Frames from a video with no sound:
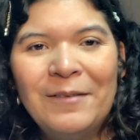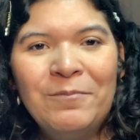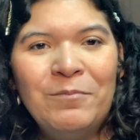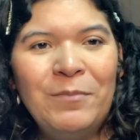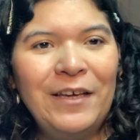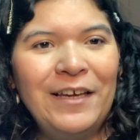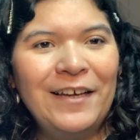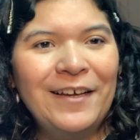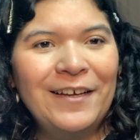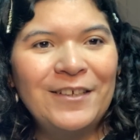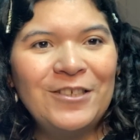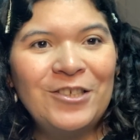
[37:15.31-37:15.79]

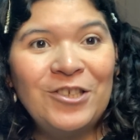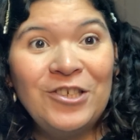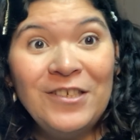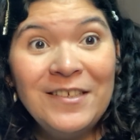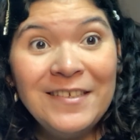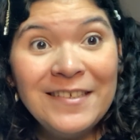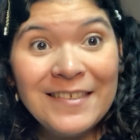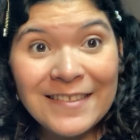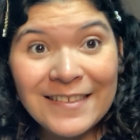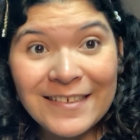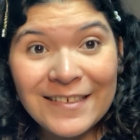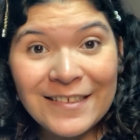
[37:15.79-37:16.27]
because
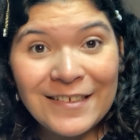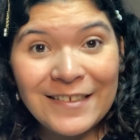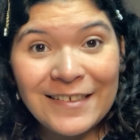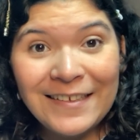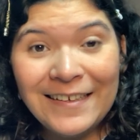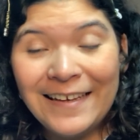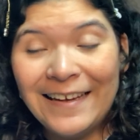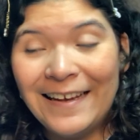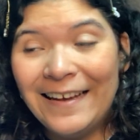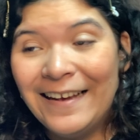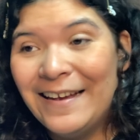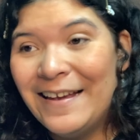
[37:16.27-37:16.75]
she's
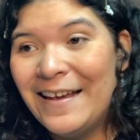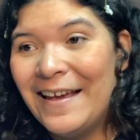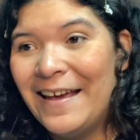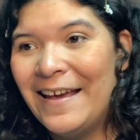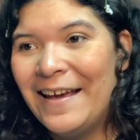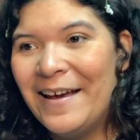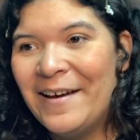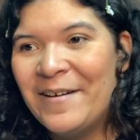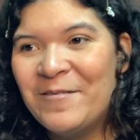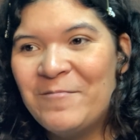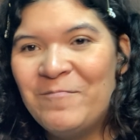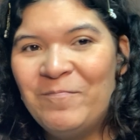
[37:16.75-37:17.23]
stitching it,
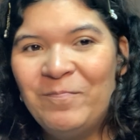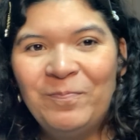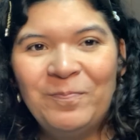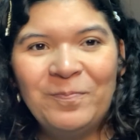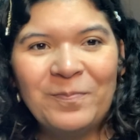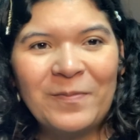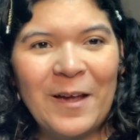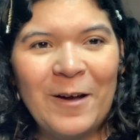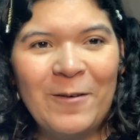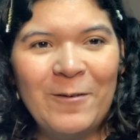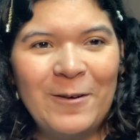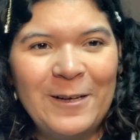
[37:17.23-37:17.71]

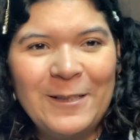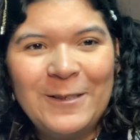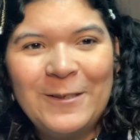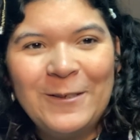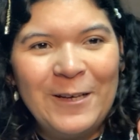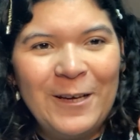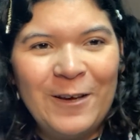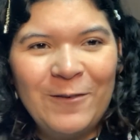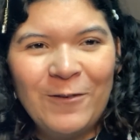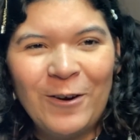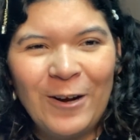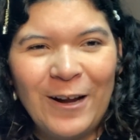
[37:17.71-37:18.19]
and I wanted
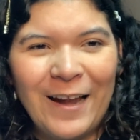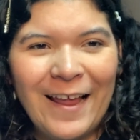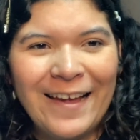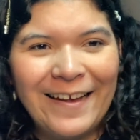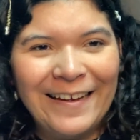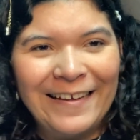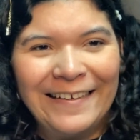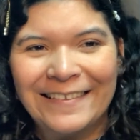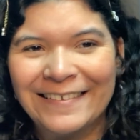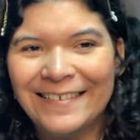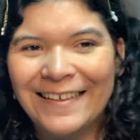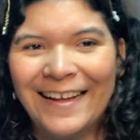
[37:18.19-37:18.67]
to give her,
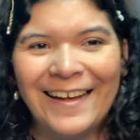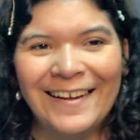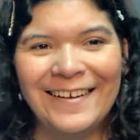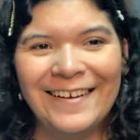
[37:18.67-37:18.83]
like,